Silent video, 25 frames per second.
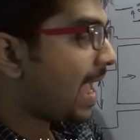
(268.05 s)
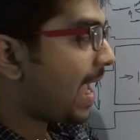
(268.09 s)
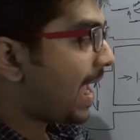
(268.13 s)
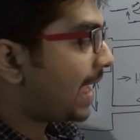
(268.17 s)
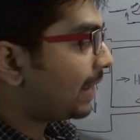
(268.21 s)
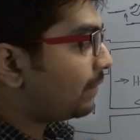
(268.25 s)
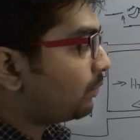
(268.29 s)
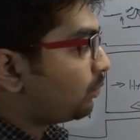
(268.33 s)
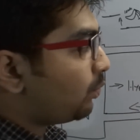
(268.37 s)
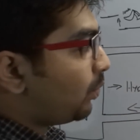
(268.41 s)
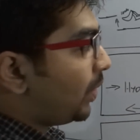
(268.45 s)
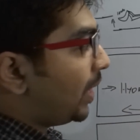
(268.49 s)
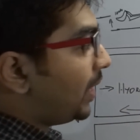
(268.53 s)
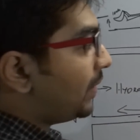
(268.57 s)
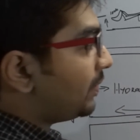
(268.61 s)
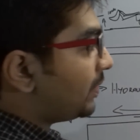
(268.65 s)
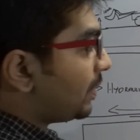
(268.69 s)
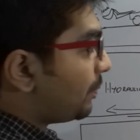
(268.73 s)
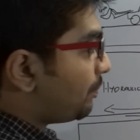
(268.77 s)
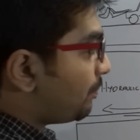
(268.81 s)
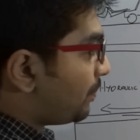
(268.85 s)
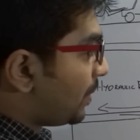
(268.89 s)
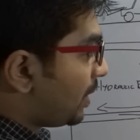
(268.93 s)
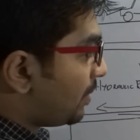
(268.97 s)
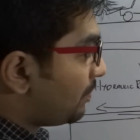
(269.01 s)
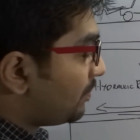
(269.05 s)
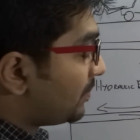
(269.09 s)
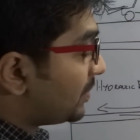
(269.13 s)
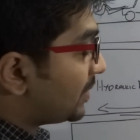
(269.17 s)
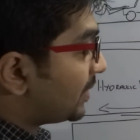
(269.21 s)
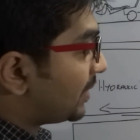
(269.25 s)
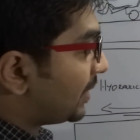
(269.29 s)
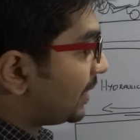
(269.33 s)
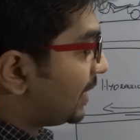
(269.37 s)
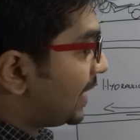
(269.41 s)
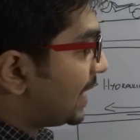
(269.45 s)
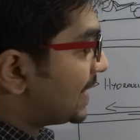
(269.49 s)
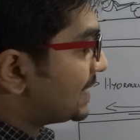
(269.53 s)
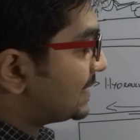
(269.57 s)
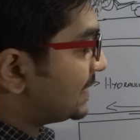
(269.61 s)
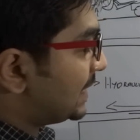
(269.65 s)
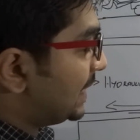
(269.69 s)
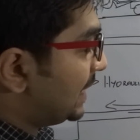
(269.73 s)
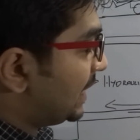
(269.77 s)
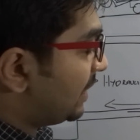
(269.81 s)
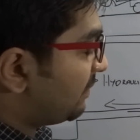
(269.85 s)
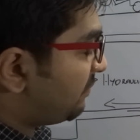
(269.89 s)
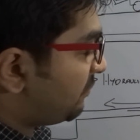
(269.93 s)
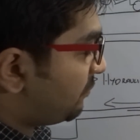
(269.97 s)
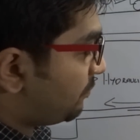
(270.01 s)
And when the pump creates
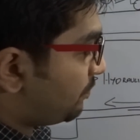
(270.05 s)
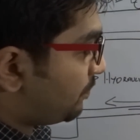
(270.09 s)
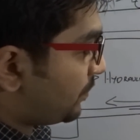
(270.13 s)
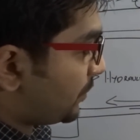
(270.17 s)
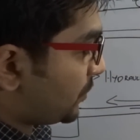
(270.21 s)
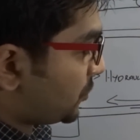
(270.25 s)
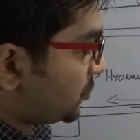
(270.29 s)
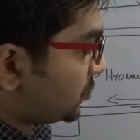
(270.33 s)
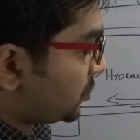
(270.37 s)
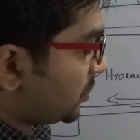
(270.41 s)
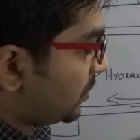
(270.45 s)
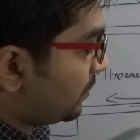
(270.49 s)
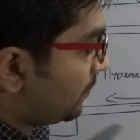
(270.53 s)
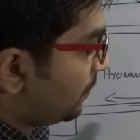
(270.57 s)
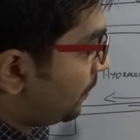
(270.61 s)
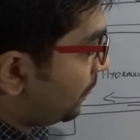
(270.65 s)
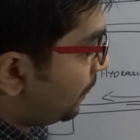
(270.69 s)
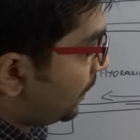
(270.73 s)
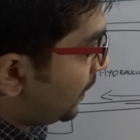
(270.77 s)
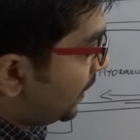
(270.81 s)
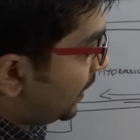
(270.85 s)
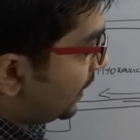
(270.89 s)
enough pressure,